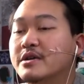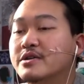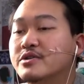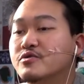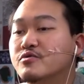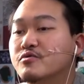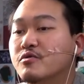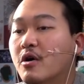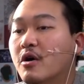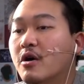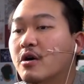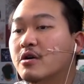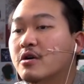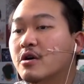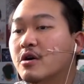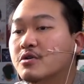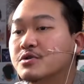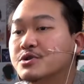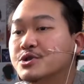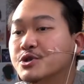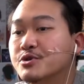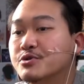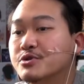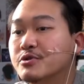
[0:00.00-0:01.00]
you are
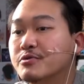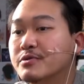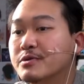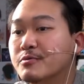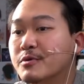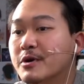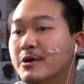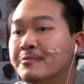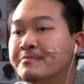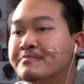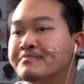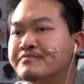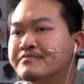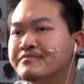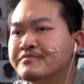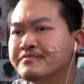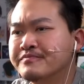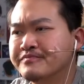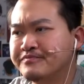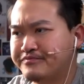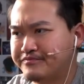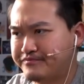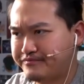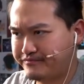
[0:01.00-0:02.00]
also doing well. I'm a
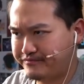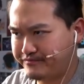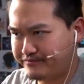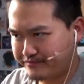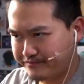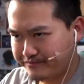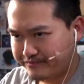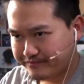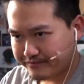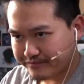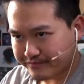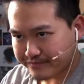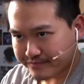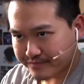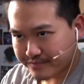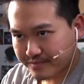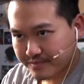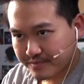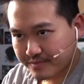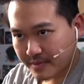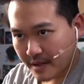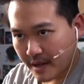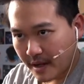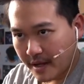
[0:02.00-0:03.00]
happy man.
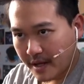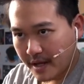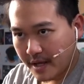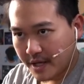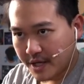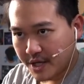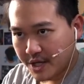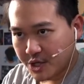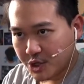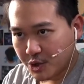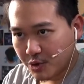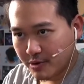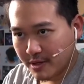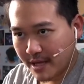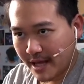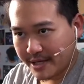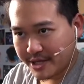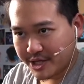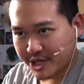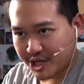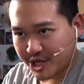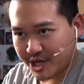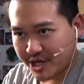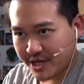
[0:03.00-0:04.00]

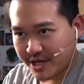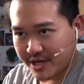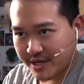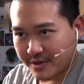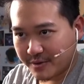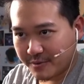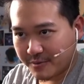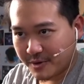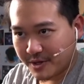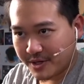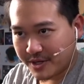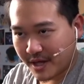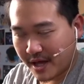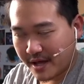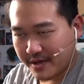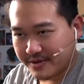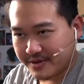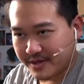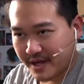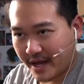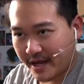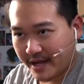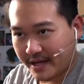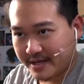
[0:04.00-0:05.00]
Zulensky with
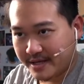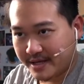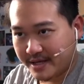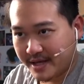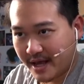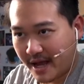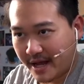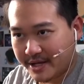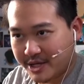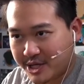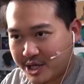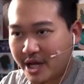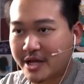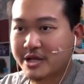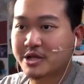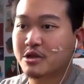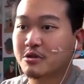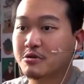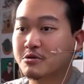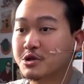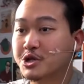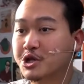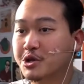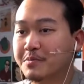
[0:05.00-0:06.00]
99 cents
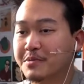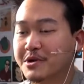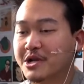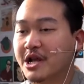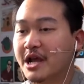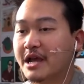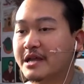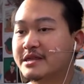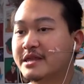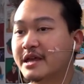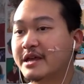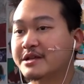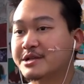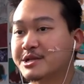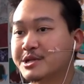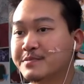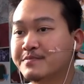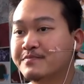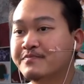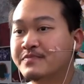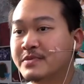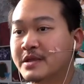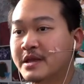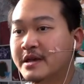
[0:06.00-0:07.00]
through the Super Chat. Thanks.
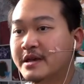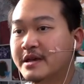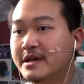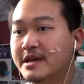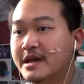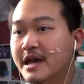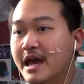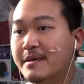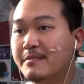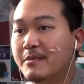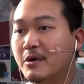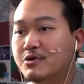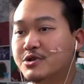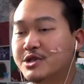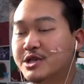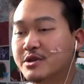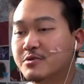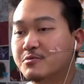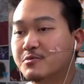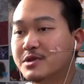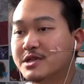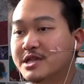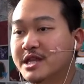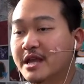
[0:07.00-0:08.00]

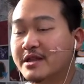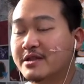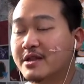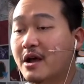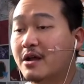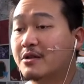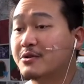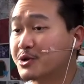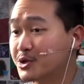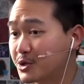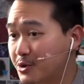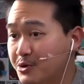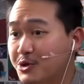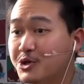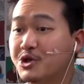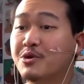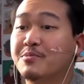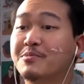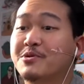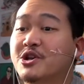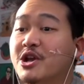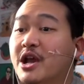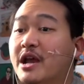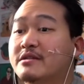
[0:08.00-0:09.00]
Emosin with $10 through the
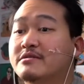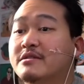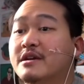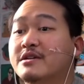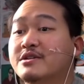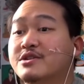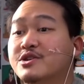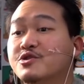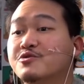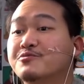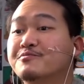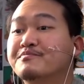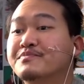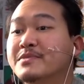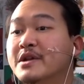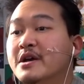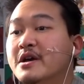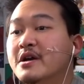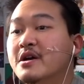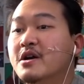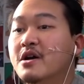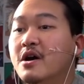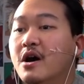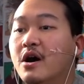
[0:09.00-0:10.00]
super chat. Thank you.
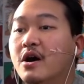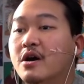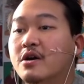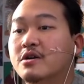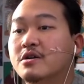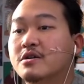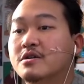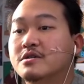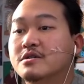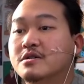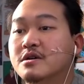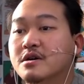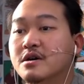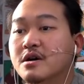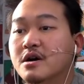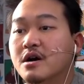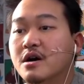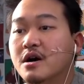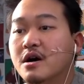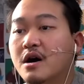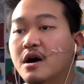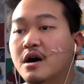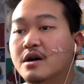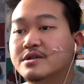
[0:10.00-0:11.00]
Are
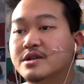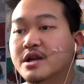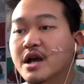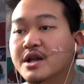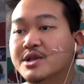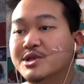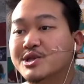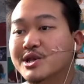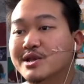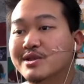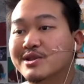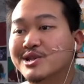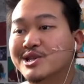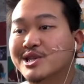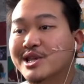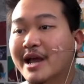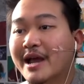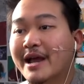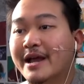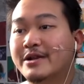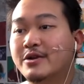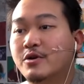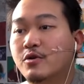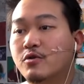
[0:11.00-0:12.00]
on Godzilla
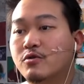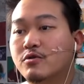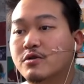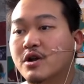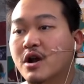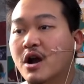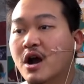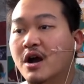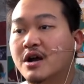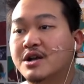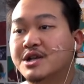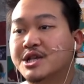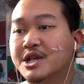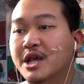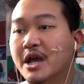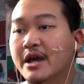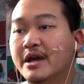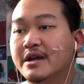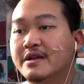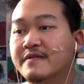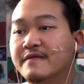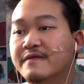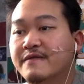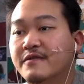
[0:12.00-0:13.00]
side or Kong
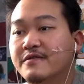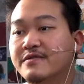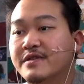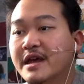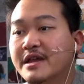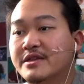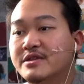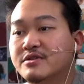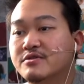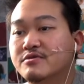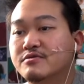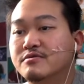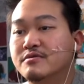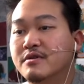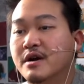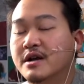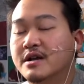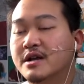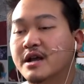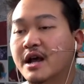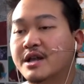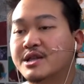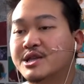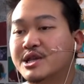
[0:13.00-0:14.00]
side for that new
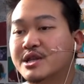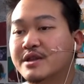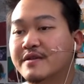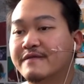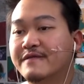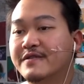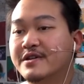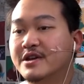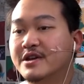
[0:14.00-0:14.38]
Godzilla